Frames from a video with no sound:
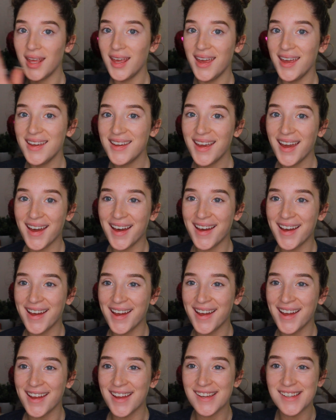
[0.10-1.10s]
Hey
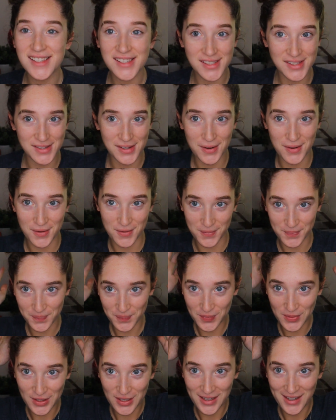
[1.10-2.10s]
guys, so
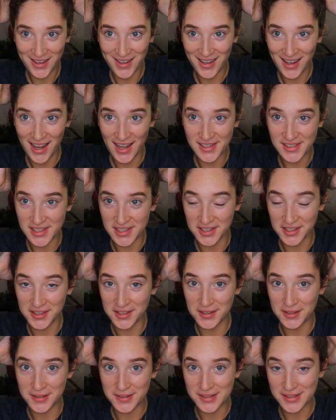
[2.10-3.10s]
I did a
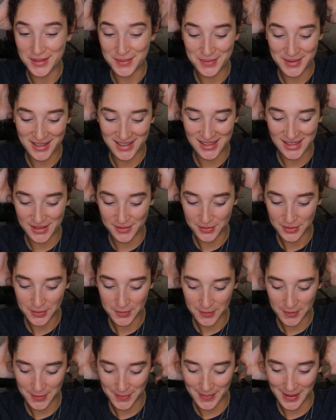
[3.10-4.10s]
little something different
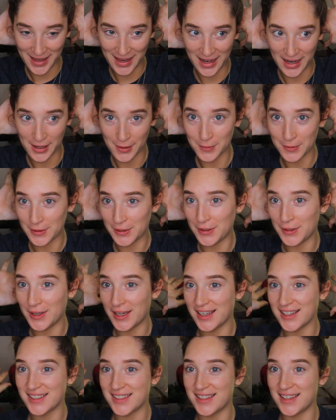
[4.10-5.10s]
with my hair. What do you
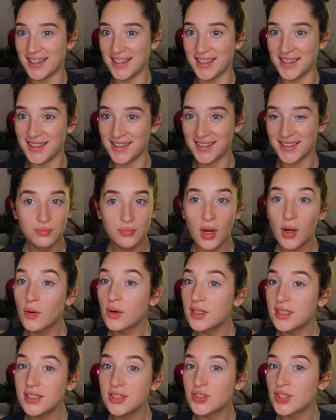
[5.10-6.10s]
guys think? I
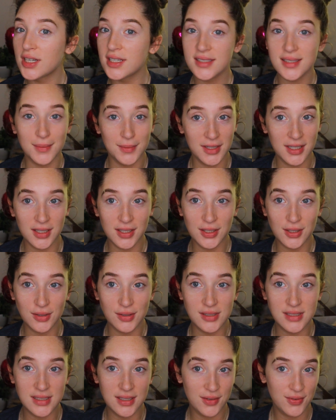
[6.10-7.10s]
wanted to try something a
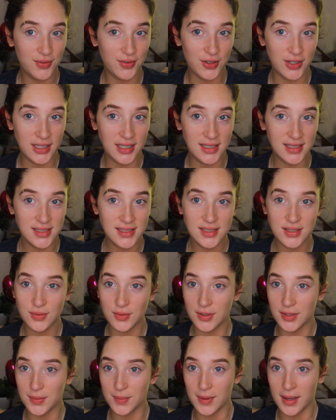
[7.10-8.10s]
little different
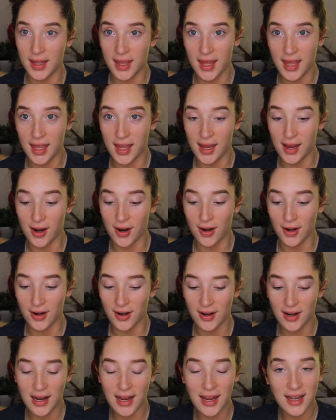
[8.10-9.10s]
with my
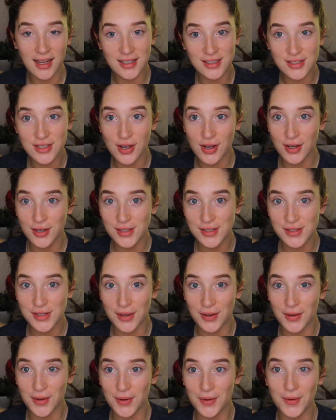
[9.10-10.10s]
hair, and
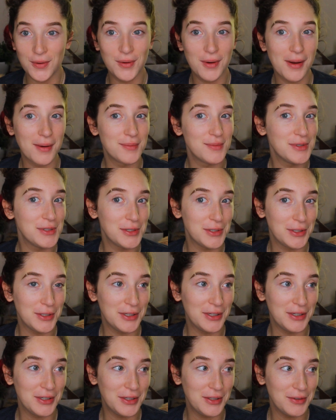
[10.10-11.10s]
also I'm
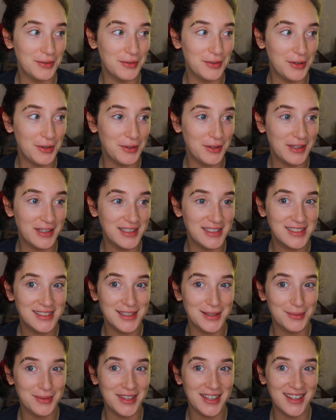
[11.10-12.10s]
sure you've noticed
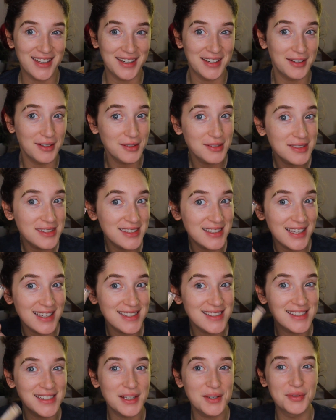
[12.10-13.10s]
something else
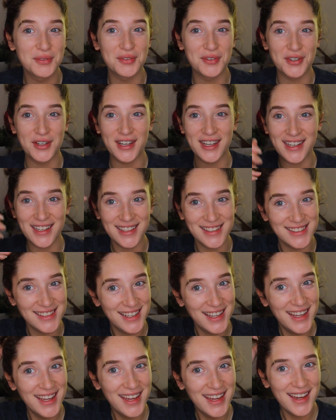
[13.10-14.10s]
that's different.
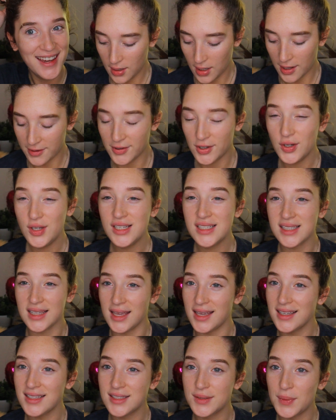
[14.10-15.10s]
I've always
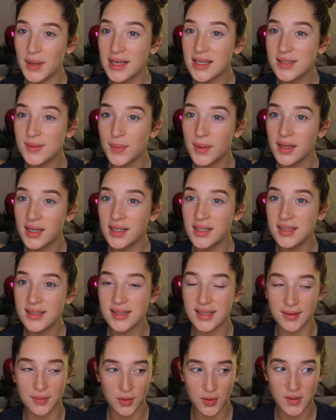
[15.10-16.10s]
liked space
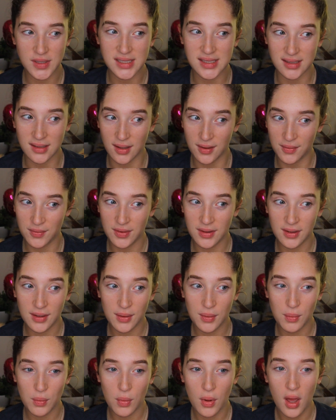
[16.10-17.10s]
buns. I've always loved
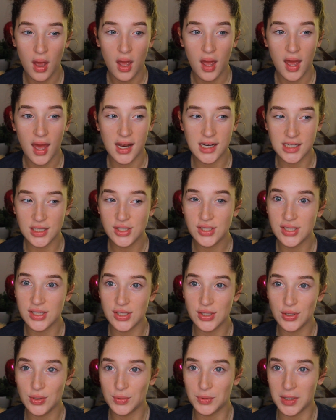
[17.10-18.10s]
them, and I used to
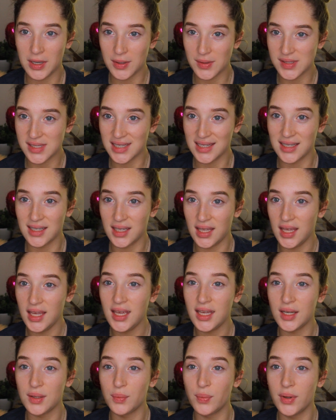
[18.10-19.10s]
do them when I was like a
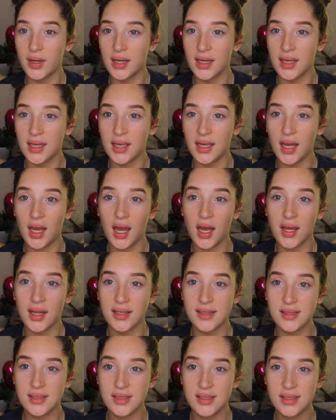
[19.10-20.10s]
kid, but I
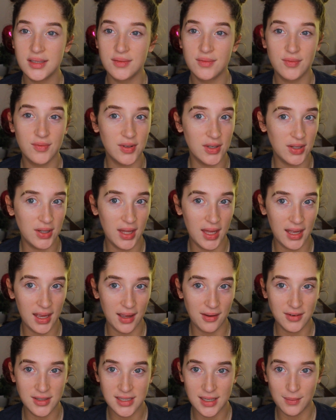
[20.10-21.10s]
just feel like
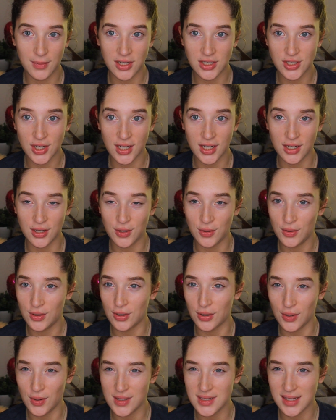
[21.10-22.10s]
every time I try to do it,
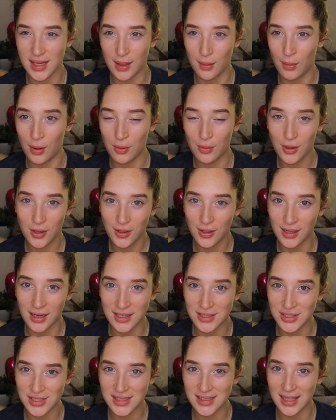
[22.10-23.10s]
it always came out wrong, and I
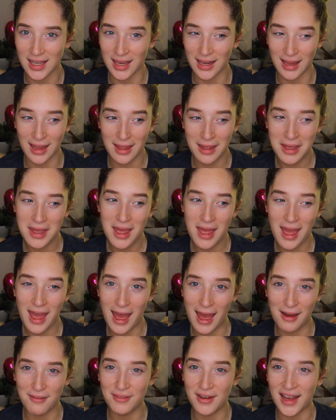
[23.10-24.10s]
just like
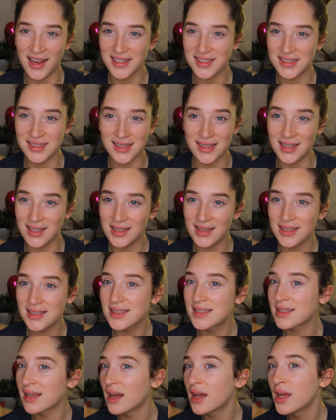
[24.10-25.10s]
half-assed did it
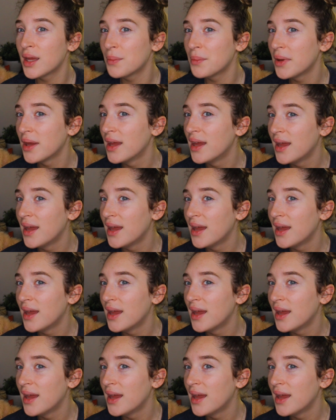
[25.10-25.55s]
this time.